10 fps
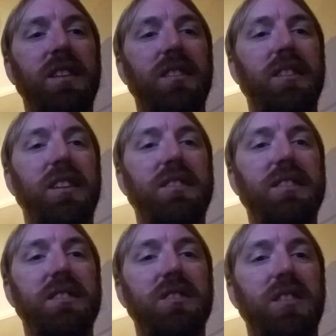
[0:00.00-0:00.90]
let its
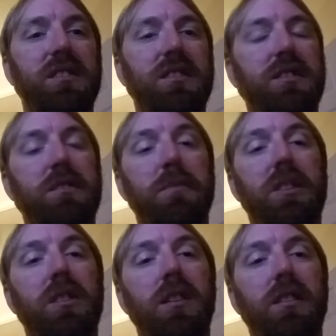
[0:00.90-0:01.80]
exhaust system
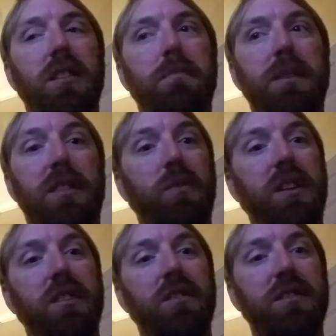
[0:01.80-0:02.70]
clog up at
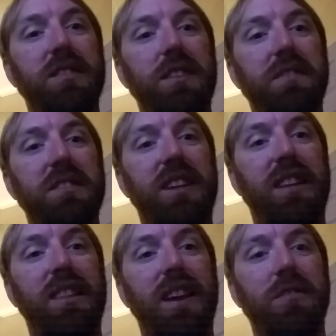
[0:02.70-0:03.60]

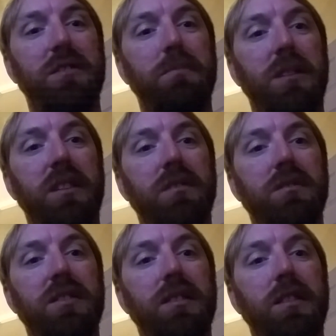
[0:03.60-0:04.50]
317,000
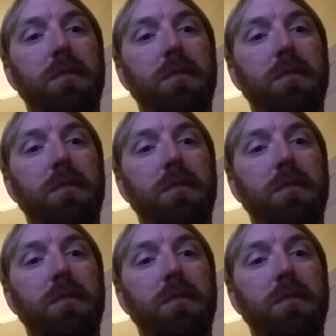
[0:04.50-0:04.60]
miles.